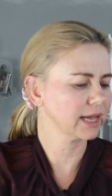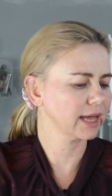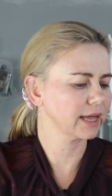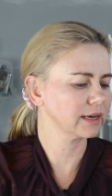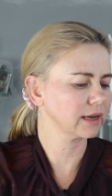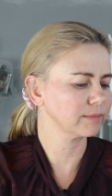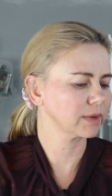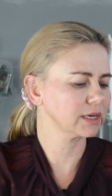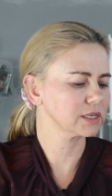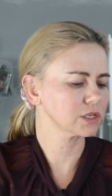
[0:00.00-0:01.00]
and I'm
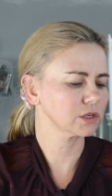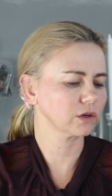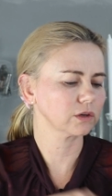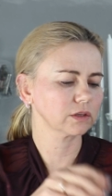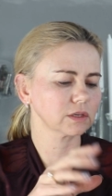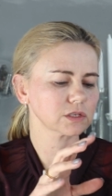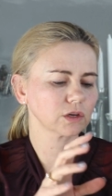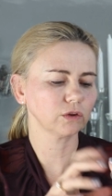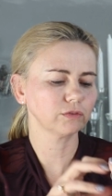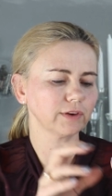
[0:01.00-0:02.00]
going to start this
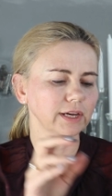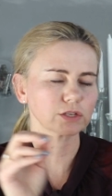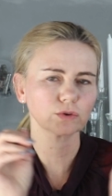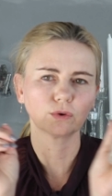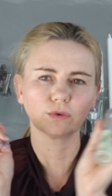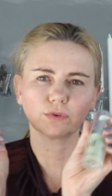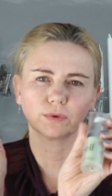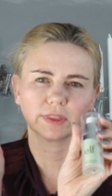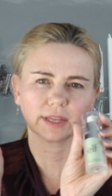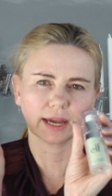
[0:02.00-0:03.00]
whole face off
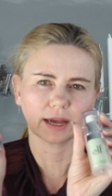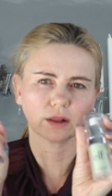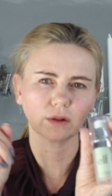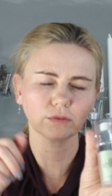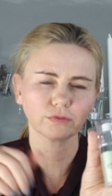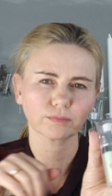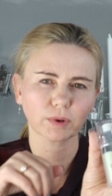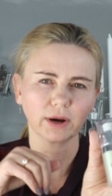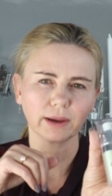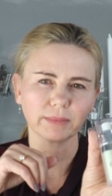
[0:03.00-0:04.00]
with E L F
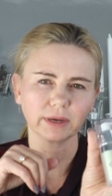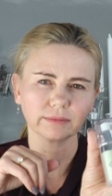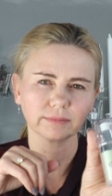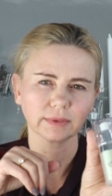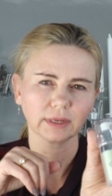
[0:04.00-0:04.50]
primer.